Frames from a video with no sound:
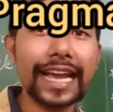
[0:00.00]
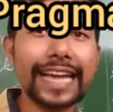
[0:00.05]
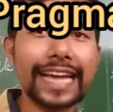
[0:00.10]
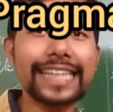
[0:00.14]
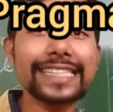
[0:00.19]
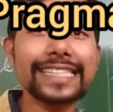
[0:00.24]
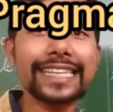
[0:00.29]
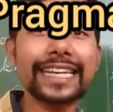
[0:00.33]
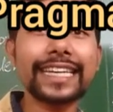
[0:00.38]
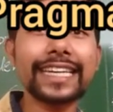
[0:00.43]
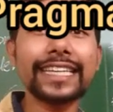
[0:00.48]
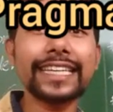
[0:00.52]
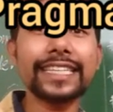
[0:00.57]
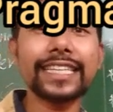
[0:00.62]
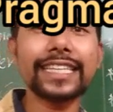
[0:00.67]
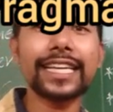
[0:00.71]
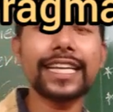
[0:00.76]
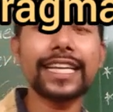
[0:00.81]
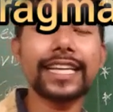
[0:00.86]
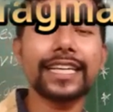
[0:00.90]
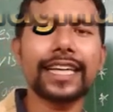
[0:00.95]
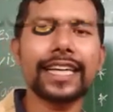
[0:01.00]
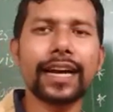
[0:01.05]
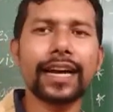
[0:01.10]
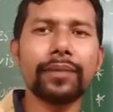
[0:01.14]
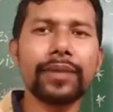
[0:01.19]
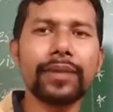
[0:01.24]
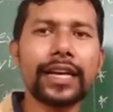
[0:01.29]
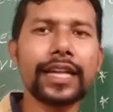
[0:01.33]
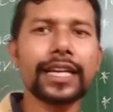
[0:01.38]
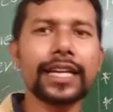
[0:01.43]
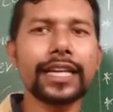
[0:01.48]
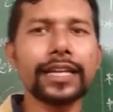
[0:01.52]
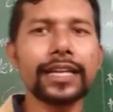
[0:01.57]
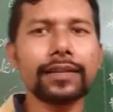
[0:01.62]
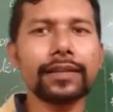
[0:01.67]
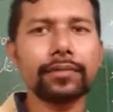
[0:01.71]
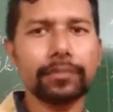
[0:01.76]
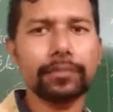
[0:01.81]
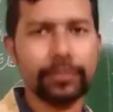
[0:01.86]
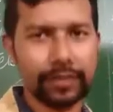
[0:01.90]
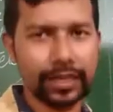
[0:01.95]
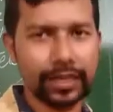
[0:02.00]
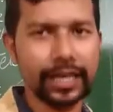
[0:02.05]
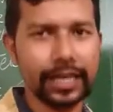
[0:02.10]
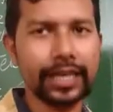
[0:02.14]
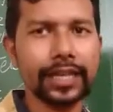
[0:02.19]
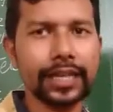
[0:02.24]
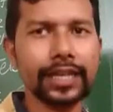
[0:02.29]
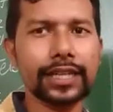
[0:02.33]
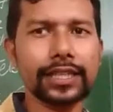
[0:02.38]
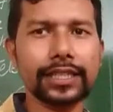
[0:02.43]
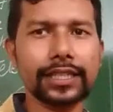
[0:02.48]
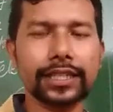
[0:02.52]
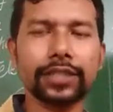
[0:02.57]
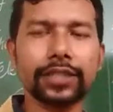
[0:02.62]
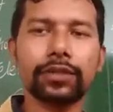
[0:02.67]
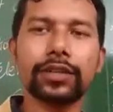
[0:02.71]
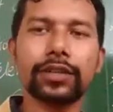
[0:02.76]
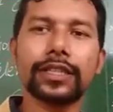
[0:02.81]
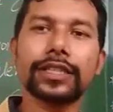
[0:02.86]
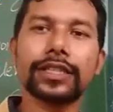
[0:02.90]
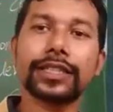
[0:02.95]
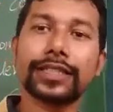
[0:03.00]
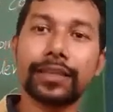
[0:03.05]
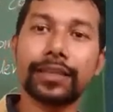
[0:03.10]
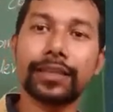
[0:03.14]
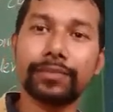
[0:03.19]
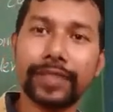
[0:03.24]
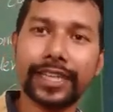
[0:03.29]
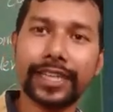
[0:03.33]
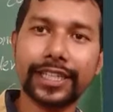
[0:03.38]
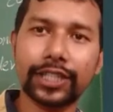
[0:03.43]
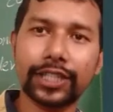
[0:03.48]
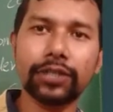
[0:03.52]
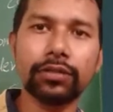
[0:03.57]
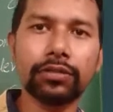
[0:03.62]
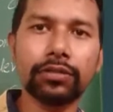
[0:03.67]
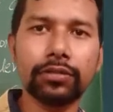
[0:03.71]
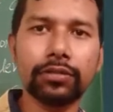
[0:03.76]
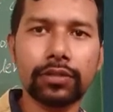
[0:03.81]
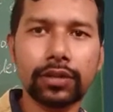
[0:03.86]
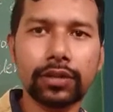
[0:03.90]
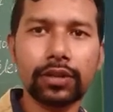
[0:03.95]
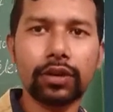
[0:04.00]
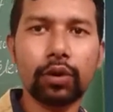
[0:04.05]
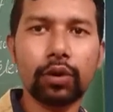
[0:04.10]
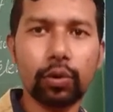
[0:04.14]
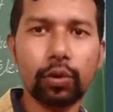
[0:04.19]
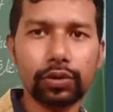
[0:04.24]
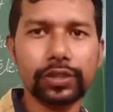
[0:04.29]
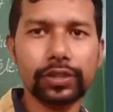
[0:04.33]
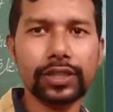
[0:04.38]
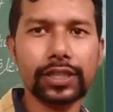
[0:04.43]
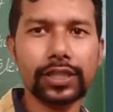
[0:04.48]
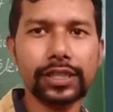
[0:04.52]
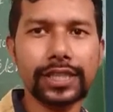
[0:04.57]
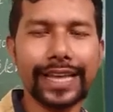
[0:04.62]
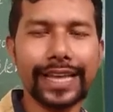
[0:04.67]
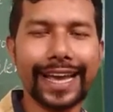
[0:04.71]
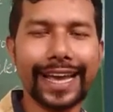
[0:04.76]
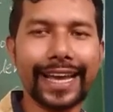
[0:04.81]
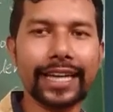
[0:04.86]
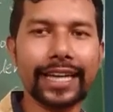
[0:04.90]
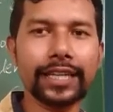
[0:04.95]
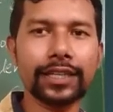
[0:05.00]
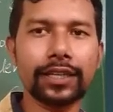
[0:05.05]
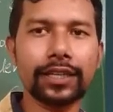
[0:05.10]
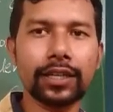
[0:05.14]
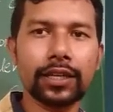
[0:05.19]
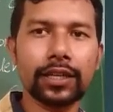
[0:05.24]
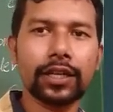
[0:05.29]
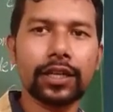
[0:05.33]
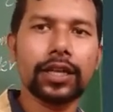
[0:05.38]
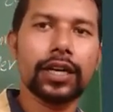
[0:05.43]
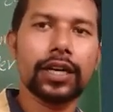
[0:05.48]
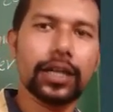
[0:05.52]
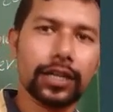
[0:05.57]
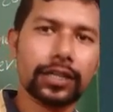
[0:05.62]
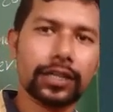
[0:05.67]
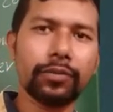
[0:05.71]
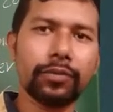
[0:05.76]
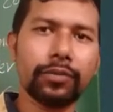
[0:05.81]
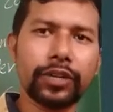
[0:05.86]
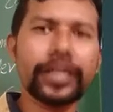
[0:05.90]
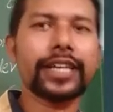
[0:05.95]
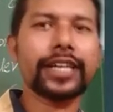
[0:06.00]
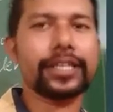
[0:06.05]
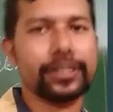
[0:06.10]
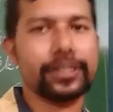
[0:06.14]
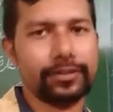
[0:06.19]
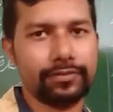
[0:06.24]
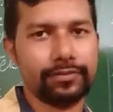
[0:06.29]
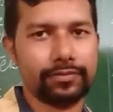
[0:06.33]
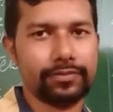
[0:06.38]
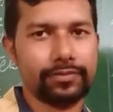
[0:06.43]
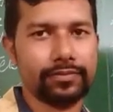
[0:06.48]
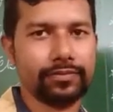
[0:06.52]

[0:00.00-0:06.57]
is a routinely grammatically errors, you as a subjective questions and communication.